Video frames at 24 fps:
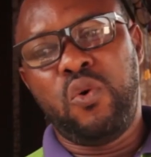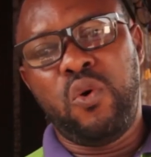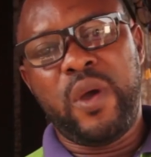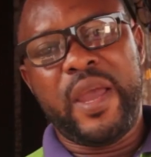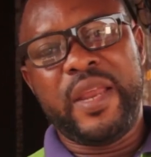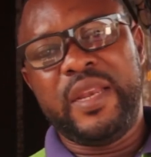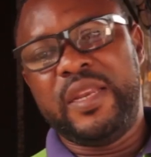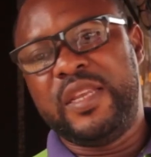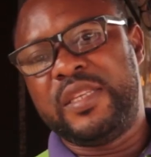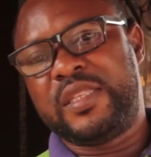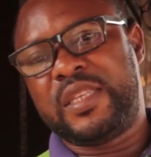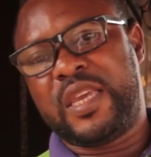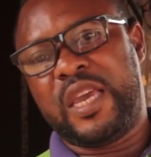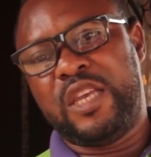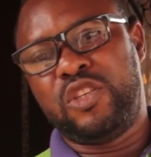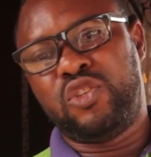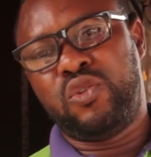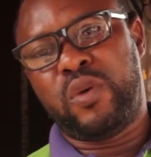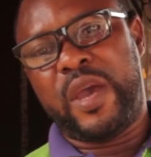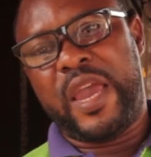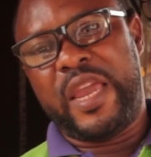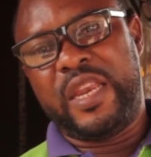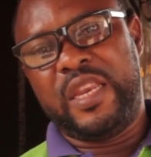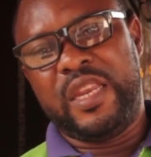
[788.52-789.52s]
go and discuss
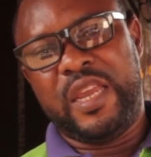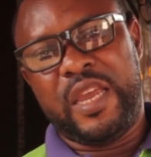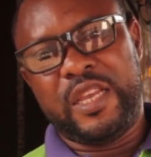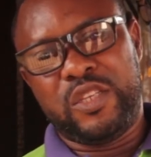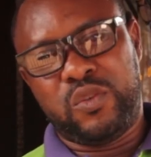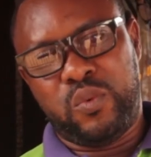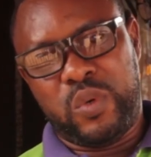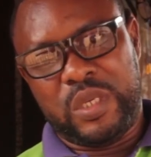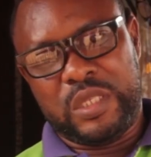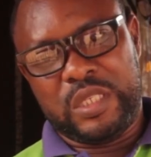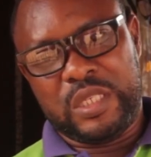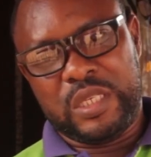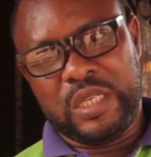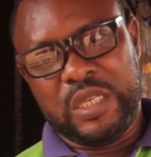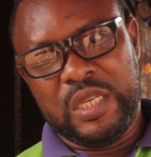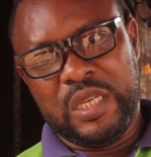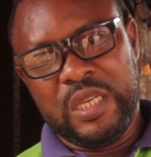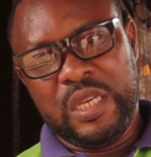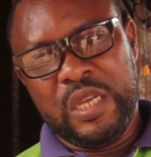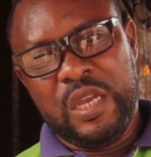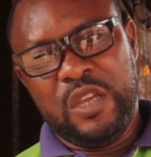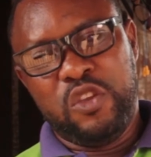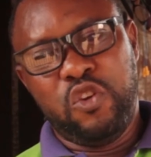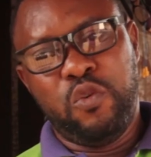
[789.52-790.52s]
your ideas with.
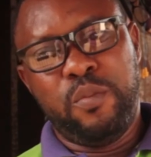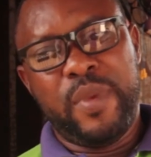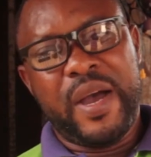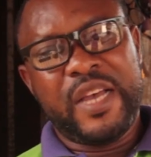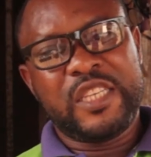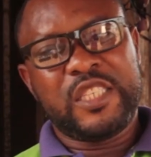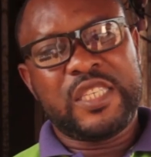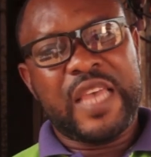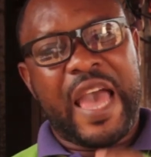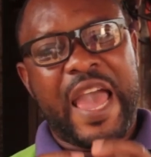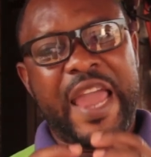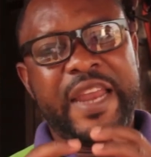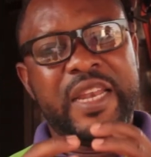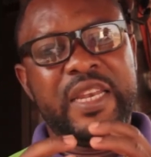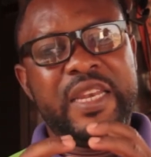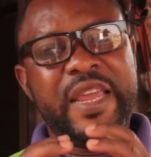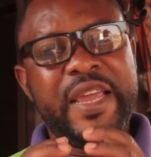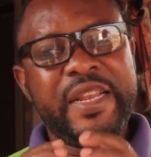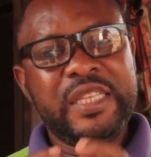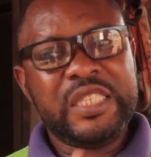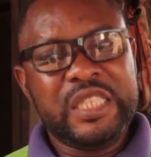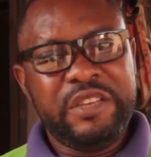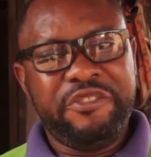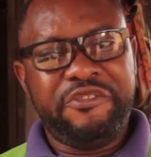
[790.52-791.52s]
You must
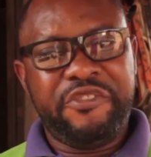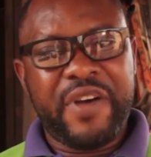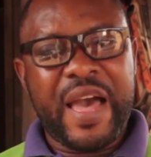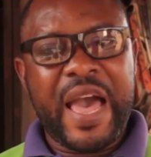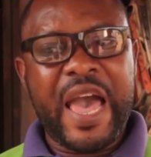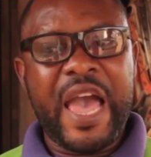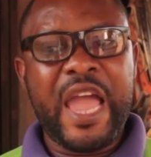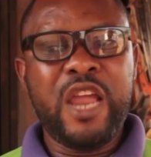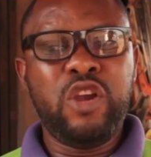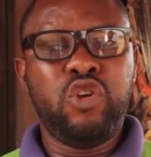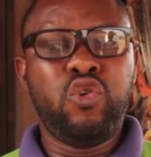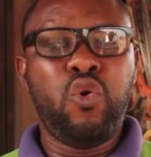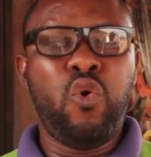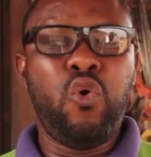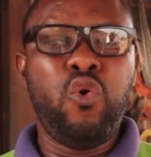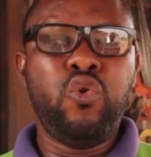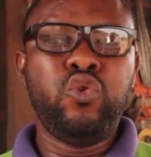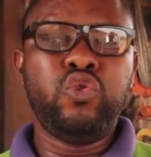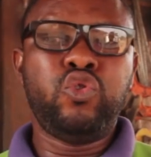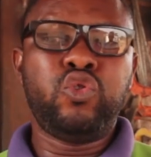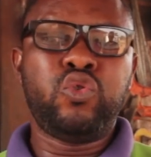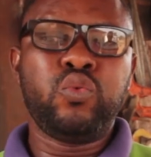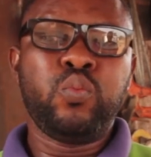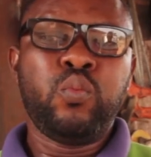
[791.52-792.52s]
identify
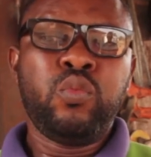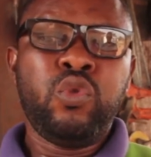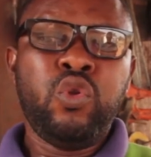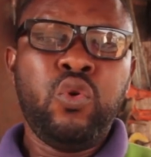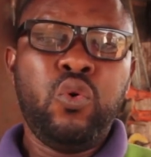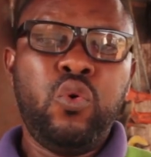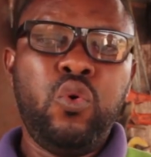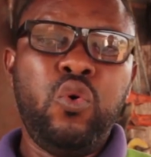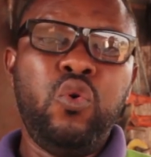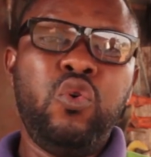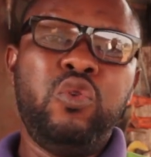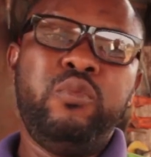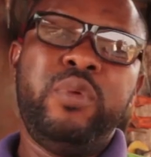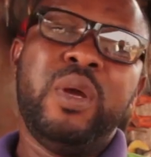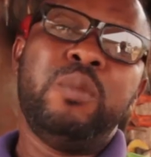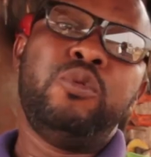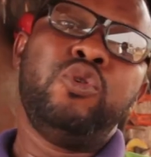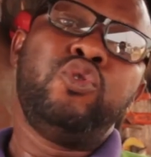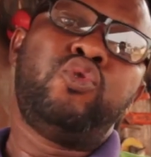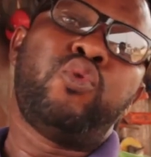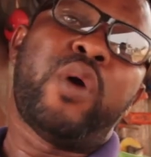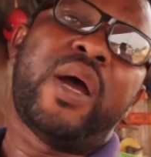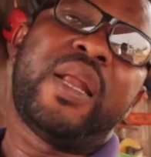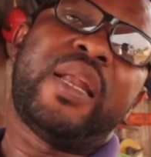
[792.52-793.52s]
those who would be able to